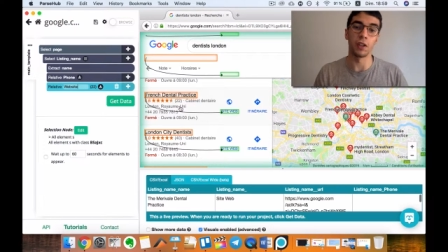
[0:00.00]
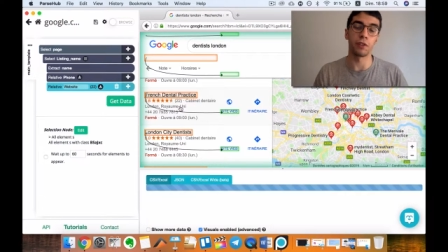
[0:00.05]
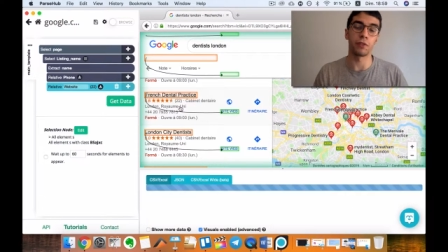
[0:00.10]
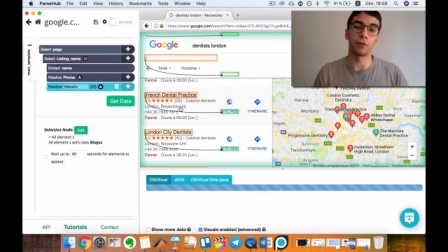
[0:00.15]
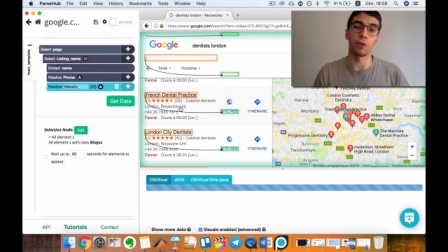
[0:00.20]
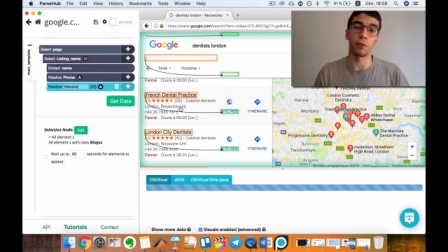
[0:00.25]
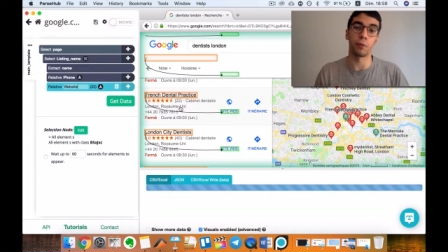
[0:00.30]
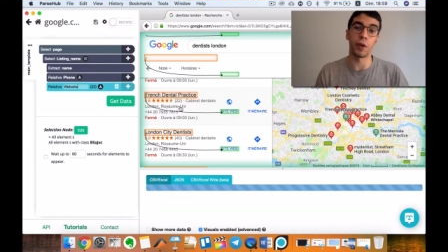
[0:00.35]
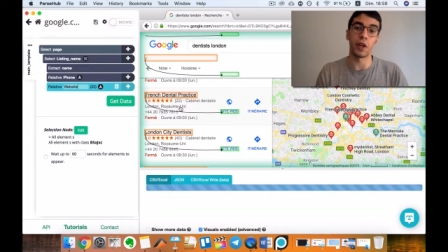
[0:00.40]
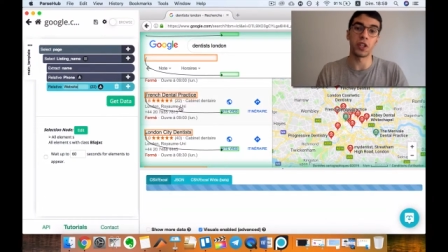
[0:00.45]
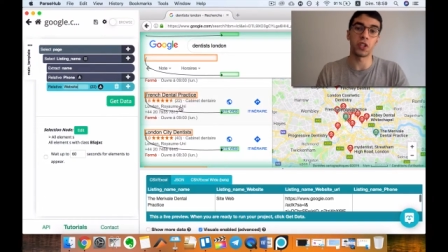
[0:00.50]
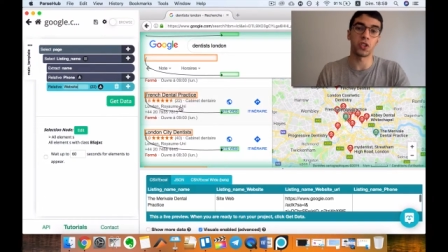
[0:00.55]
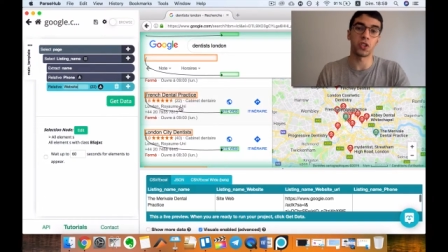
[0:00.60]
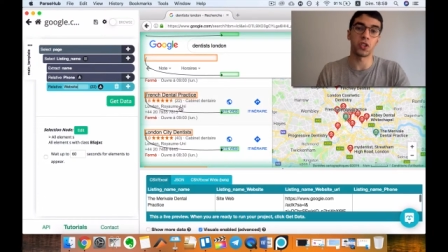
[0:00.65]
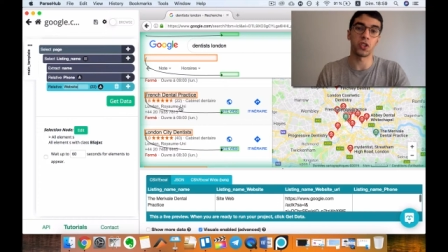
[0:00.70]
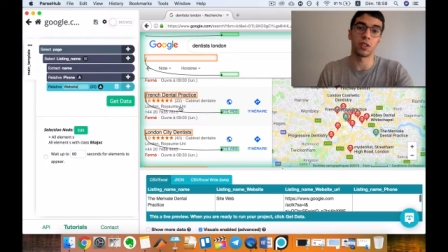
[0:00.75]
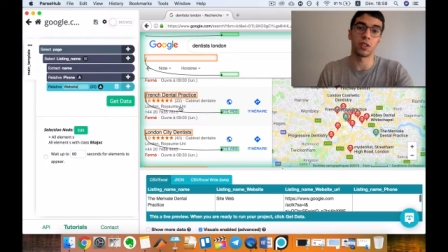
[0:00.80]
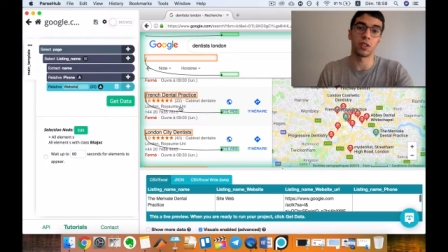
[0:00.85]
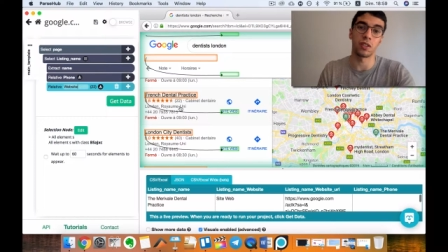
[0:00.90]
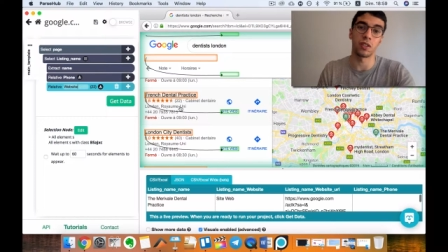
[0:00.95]

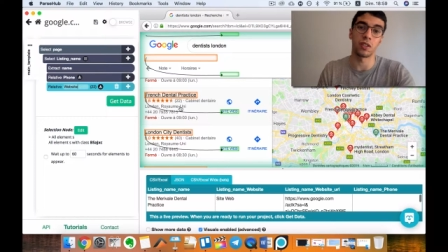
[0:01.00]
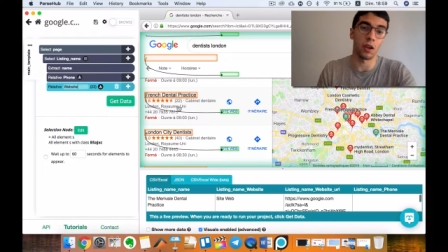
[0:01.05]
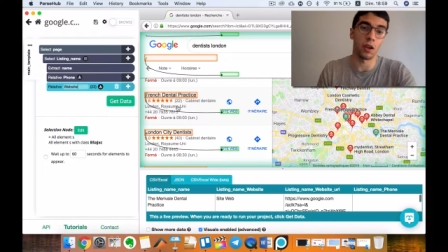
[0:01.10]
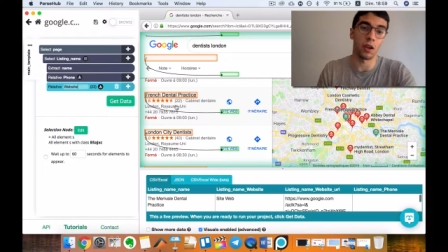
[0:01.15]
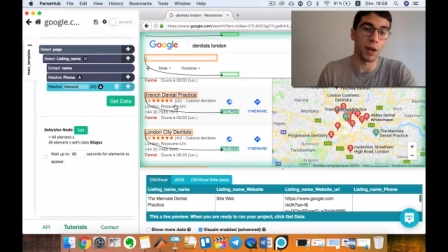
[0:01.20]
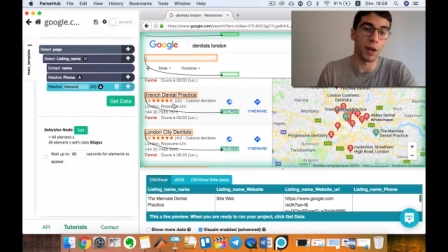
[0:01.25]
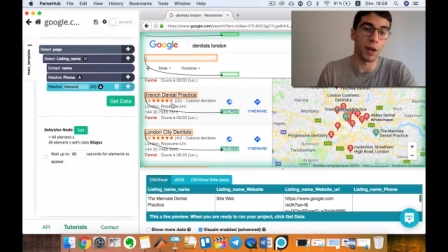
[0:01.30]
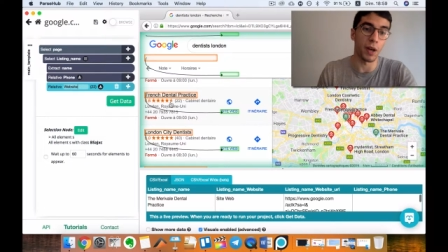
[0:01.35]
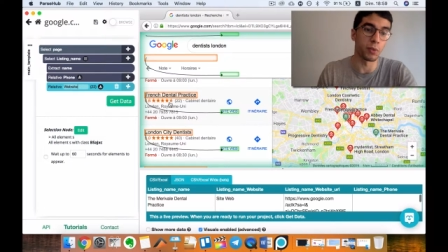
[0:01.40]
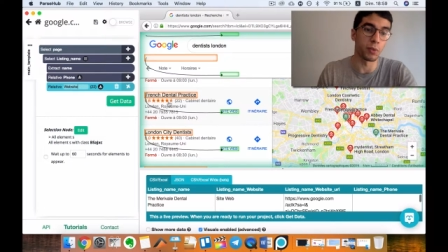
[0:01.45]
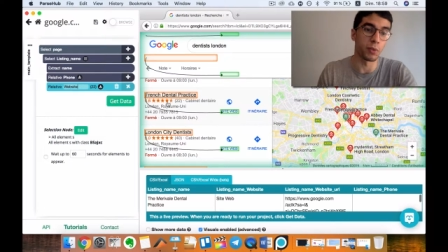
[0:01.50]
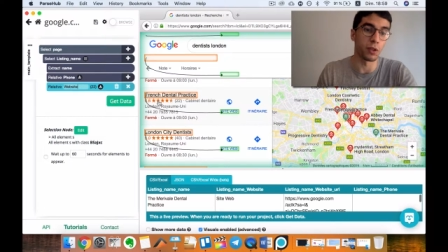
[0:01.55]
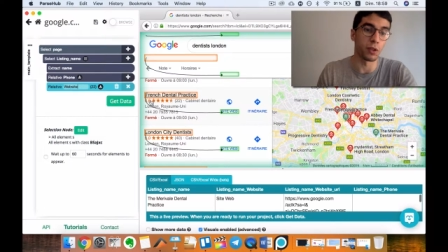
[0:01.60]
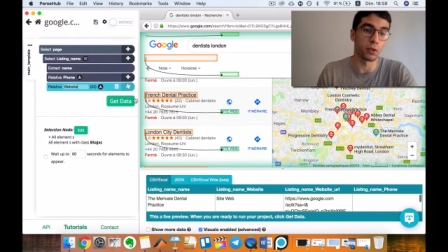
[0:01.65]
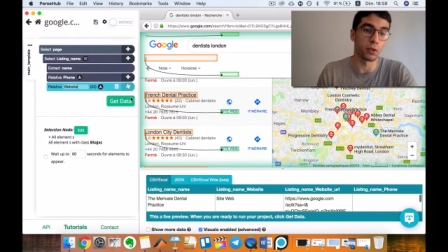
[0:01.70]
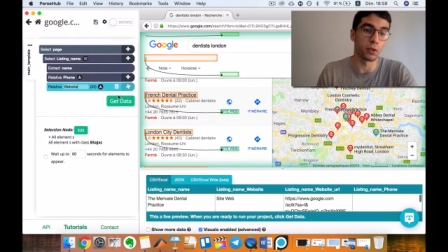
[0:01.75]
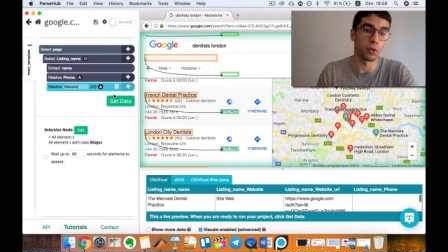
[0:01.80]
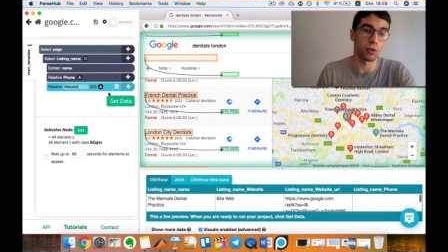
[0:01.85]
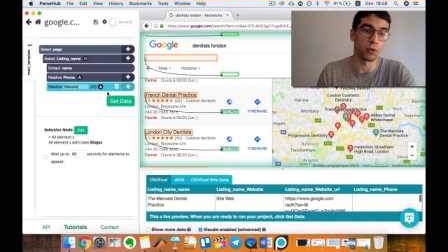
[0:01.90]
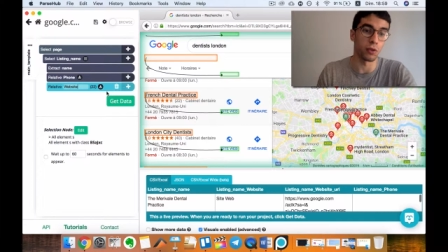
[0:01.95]
information that uh, might be
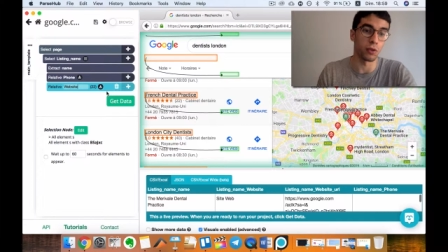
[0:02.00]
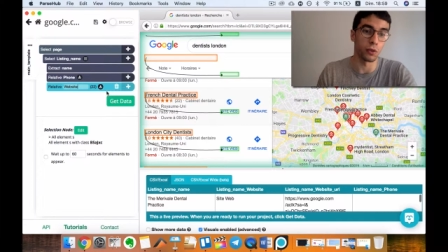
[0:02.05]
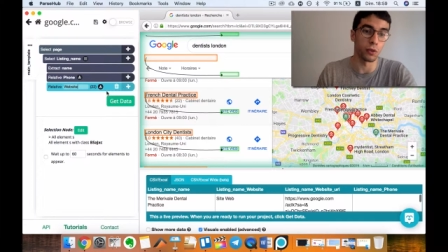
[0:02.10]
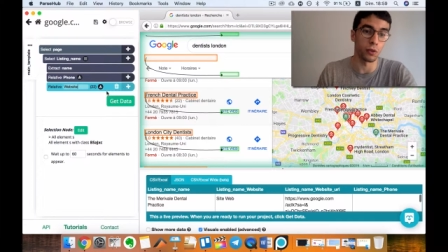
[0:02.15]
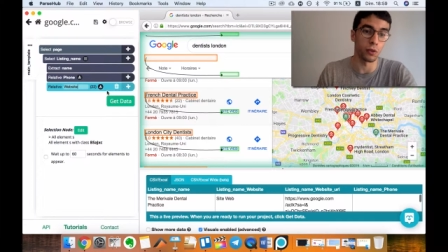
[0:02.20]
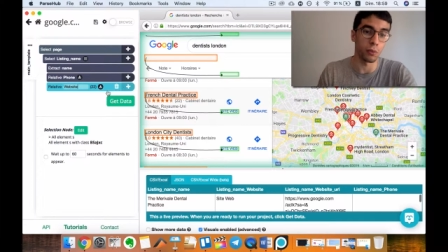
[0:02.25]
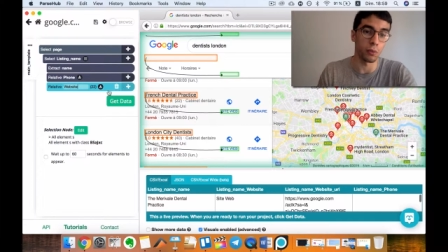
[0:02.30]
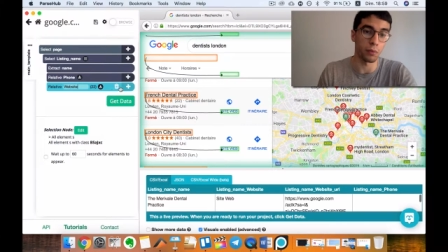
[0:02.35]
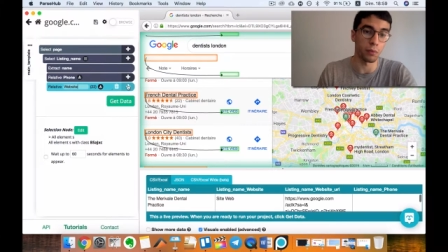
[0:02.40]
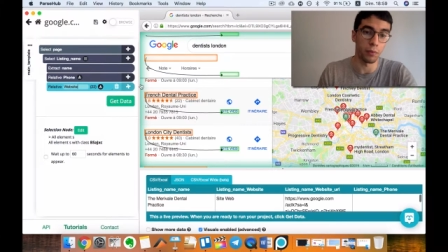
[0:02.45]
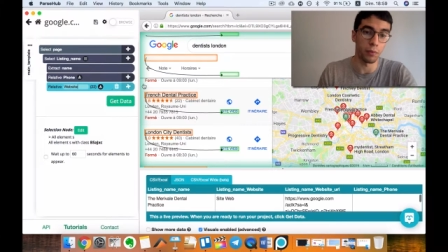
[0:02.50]
useful to you.